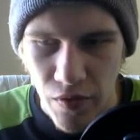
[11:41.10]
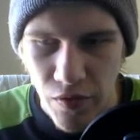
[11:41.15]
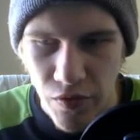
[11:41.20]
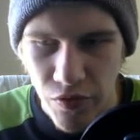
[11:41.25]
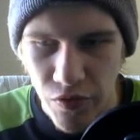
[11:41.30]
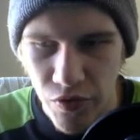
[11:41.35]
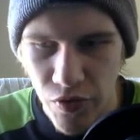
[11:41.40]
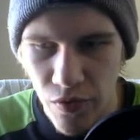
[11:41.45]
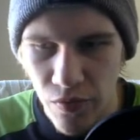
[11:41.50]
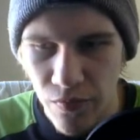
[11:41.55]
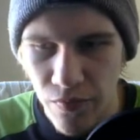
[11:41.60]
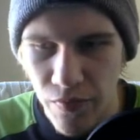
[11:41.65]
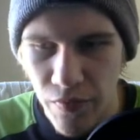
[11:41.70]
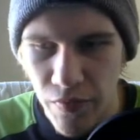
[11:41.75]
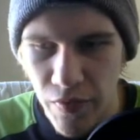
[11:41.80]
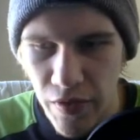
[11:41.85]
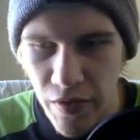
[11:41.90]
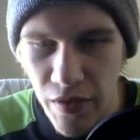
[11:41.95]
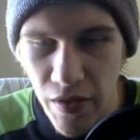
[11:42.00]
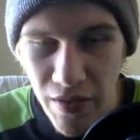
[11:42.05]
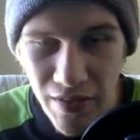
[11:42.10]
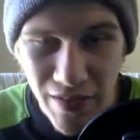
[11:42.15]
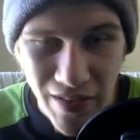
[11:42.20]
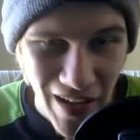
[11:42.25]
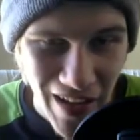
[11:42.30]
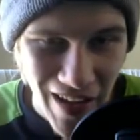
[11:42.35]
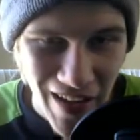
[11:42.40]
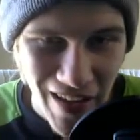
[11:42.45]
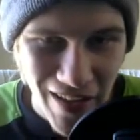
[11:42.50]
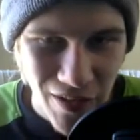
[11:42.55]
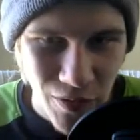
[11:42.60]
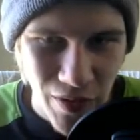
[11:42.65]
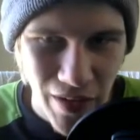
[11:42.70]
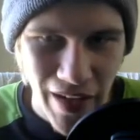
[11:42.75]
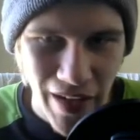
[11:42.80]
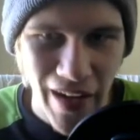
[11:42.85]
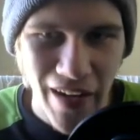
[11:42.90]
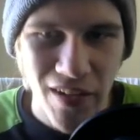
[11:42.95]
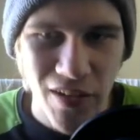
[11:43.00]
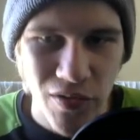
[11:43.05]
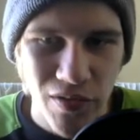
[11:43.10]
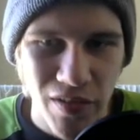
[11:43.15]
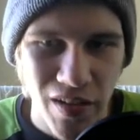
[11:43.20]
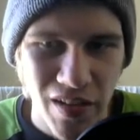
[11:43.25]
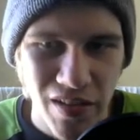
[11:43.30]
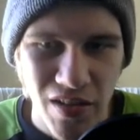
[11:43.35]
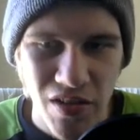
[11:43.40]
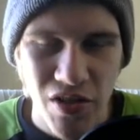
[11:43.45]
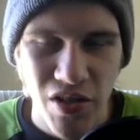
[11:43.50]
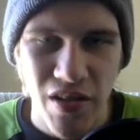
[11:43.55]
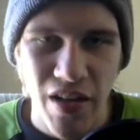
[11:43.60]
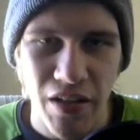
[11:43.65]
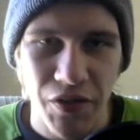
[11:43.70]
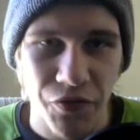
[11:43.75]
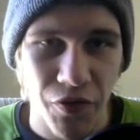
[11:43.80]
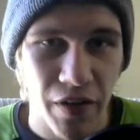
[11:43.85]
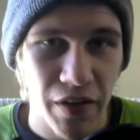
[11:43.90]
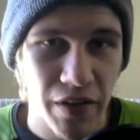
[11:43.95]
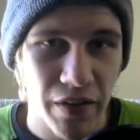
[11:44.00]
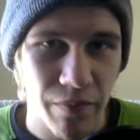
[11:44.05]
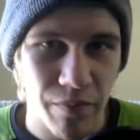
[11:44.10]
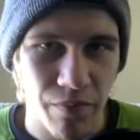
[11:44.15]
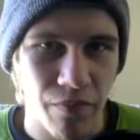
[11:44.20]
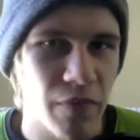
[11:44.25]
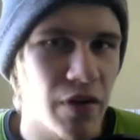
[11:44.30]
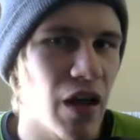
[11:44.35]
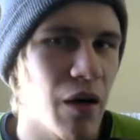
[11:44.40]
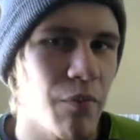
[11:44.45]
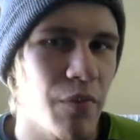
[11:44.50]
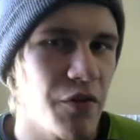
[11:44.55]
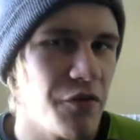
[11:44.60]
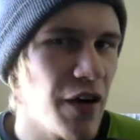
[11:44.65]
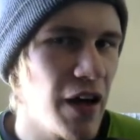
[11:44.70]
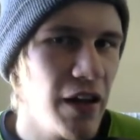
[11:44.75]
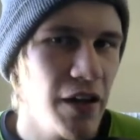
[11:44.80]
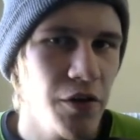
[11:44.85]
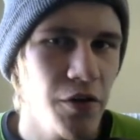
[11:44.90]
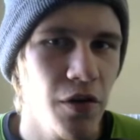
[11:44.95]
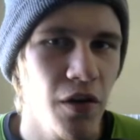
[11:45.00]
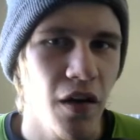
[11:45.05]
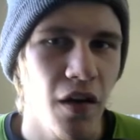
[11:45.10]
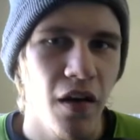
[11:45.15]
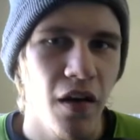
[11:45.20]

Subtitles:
So it does. You can use integer. That's for any number value.